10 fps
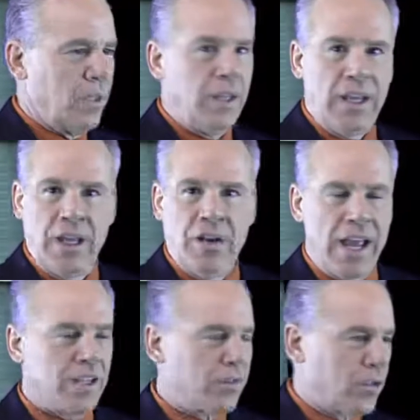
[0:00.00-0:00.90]
the
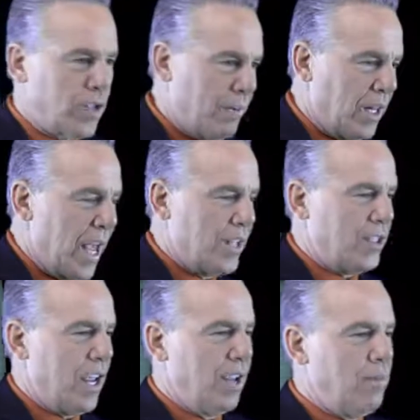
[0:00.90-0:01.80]
index, first name and last
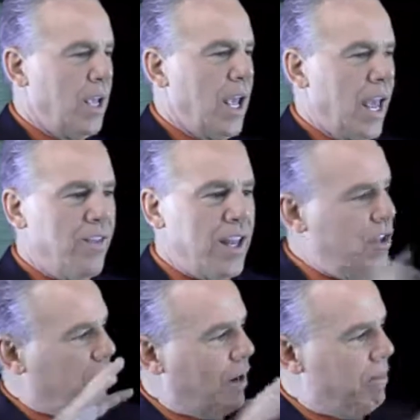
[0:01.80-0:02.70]
name, and then
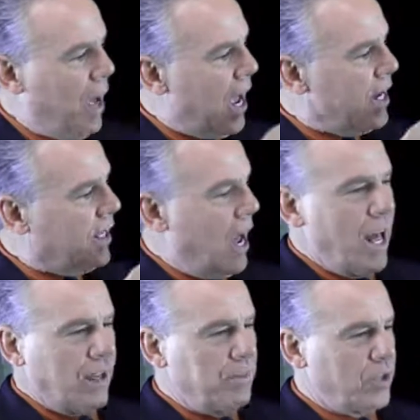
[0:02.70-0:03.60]
the combined
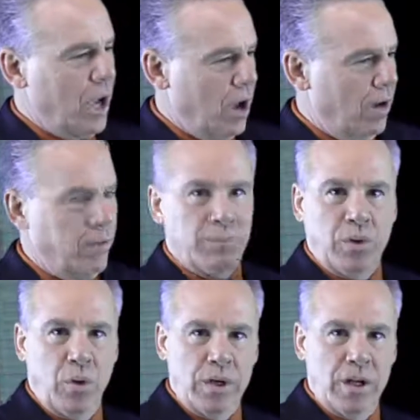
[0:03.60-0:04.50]
columns of
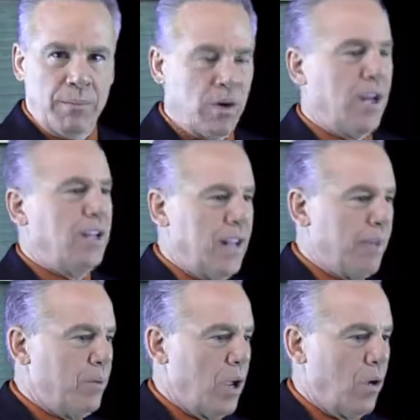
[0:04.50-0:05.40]
employee number and
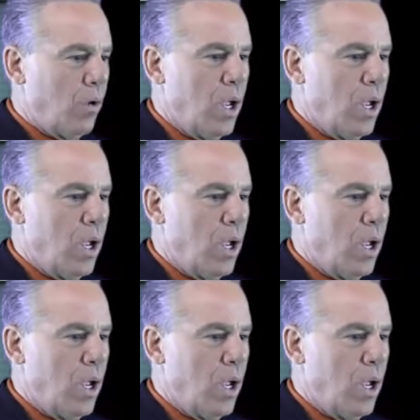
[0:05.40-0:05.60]
DEPNO.